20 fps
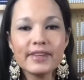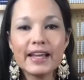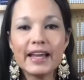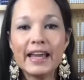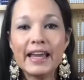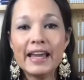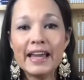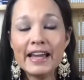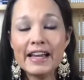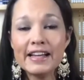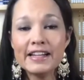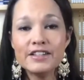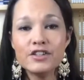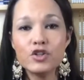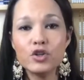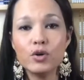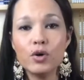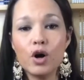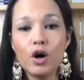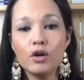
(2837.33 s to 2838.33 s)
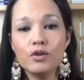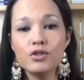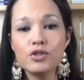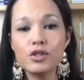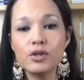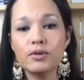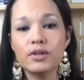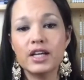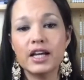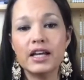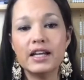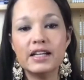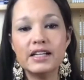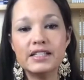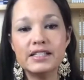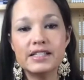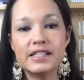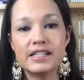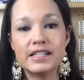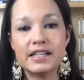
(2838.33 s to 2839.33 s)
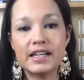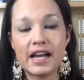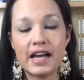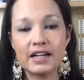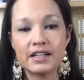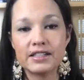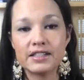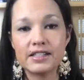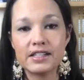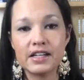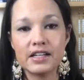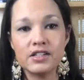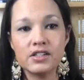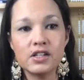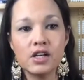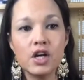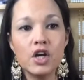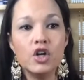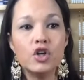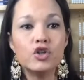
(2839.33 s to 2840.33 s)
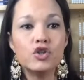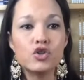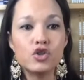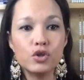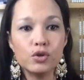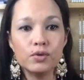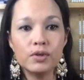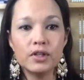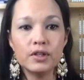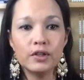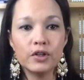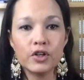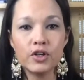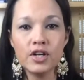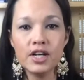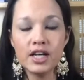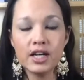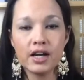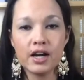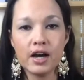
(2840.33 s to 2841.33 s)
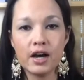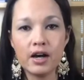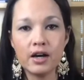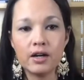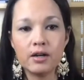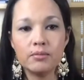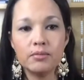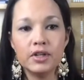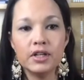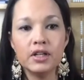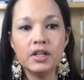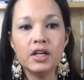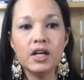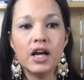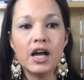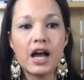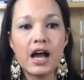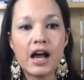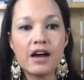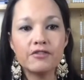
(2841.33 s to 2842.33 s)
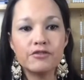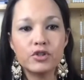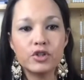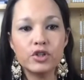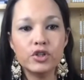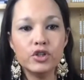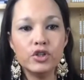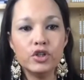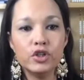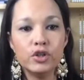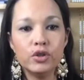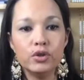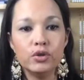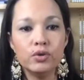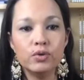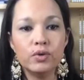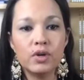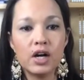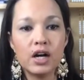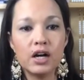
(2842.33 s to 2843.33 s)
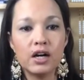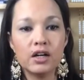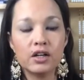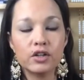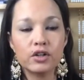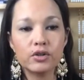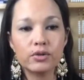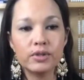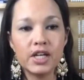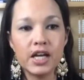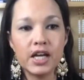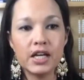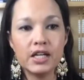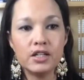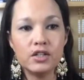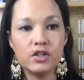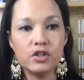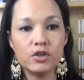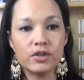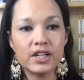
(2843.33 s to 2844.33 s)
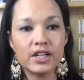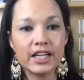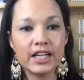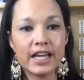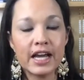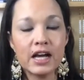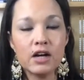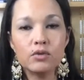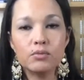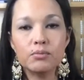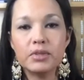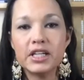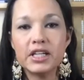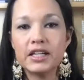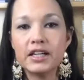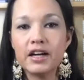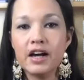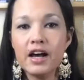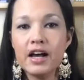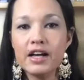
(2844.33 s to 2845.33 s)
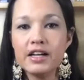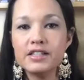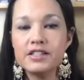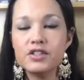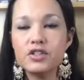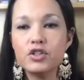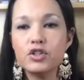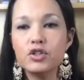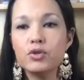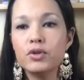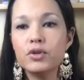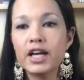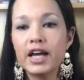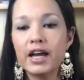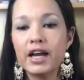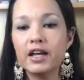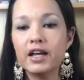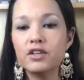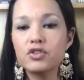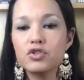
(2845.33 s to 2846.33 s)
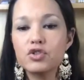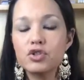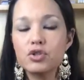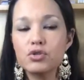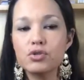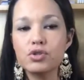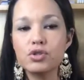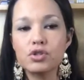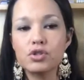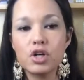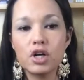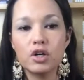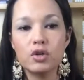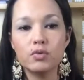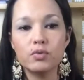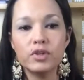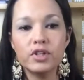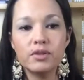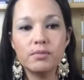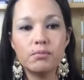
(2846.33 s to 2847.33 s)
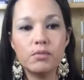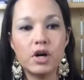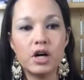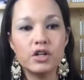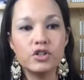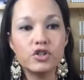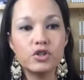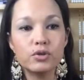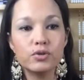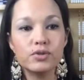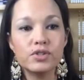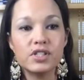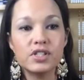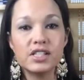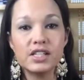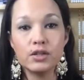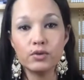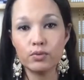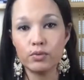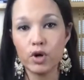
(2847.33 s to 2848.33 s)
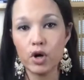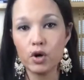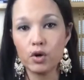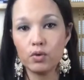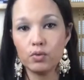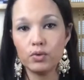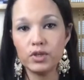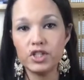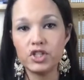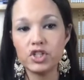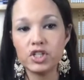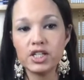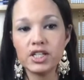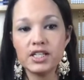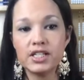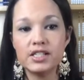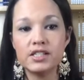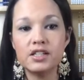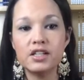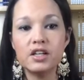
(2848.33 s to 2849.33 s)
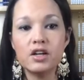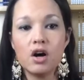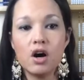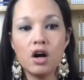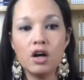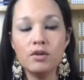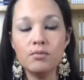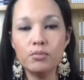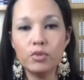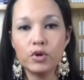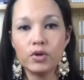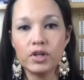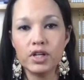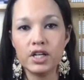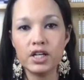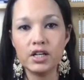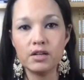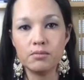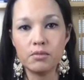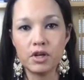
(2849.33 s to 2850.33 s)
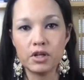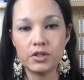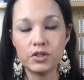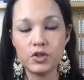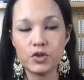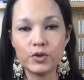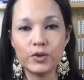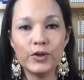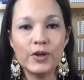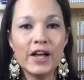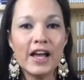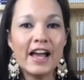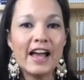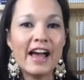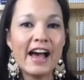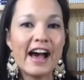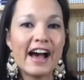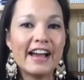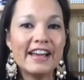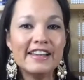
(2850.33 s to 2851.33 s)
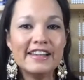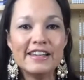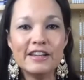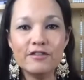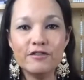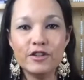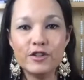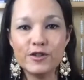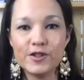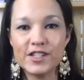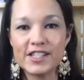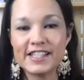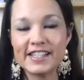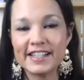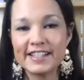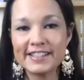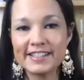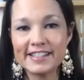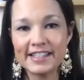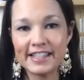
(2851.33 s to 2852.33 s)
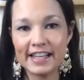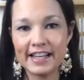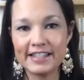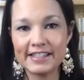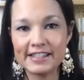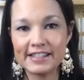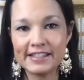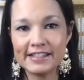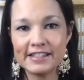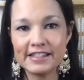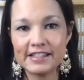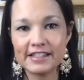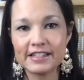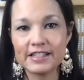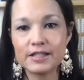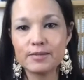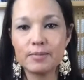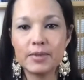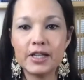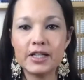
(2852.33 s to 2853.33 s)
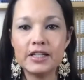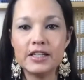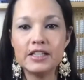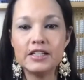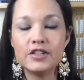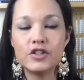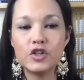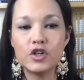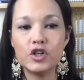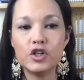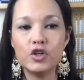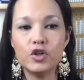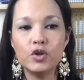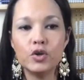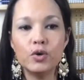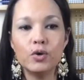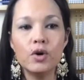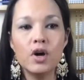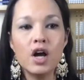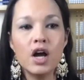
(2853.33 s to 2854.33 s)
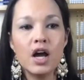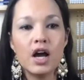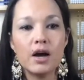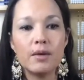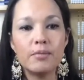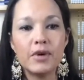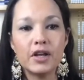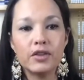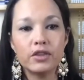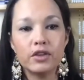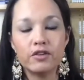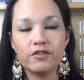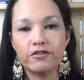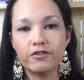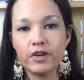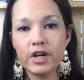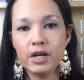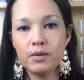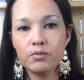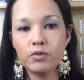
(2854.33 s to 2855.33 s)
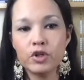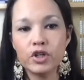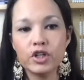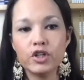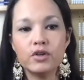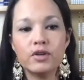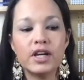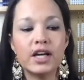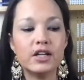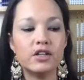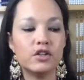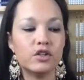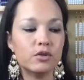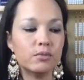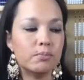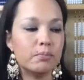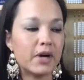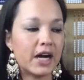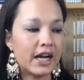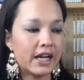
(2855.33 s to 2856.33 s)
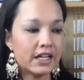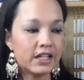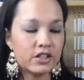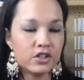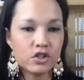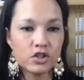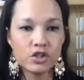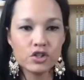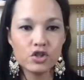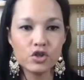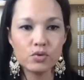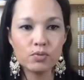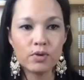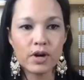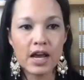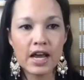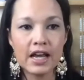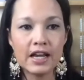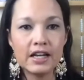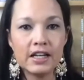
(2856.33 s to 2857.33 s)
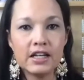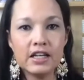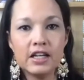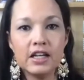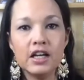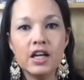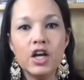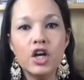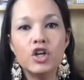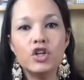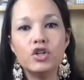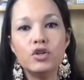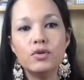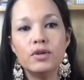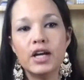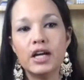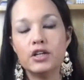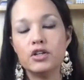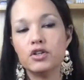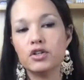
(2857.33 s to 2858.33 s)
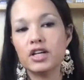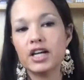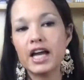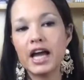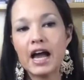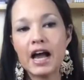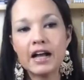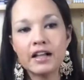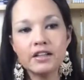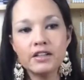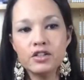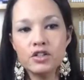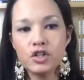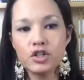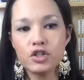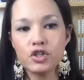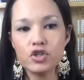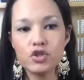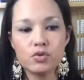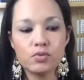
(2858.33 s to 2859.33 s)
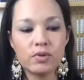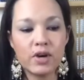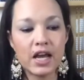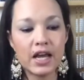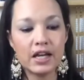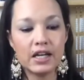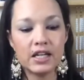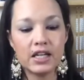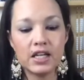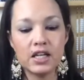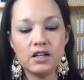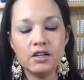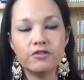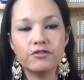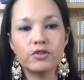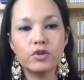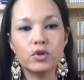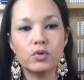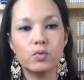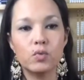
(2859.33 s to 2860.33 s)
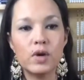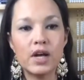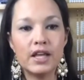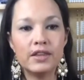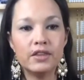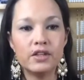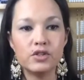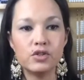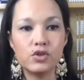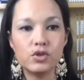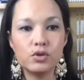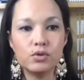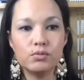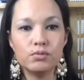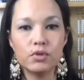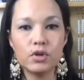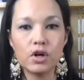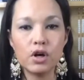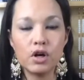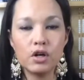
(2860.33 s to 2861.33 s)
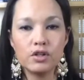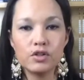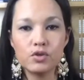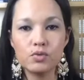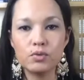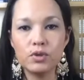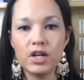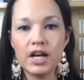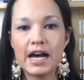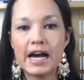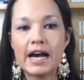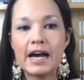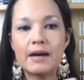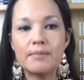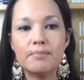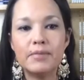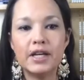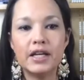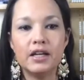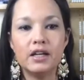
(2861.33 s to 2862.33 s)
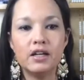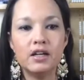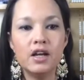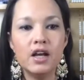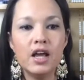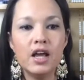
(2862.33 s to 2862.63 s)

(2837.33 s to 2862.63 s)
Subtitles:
And you also get instant access to the Learning Hub after you create your account, because you get to start with module 0, which is the onboarding module. I give you 6 lessons explaining to you about the framework. You get your binders ready, you get your calendars ready for when the Zoom calls will happen